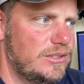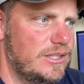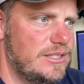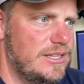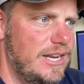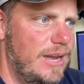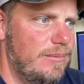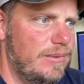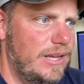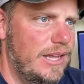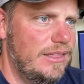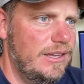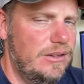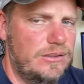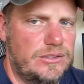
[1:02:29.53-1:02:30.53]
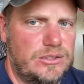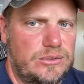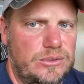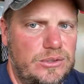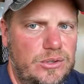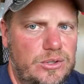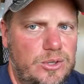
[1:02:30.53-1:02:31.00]
It's damn... I think
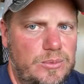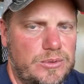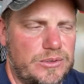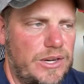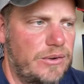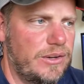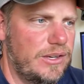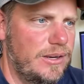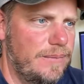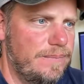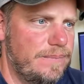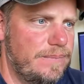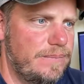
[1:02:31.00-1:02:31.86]
YouTube's rounding up.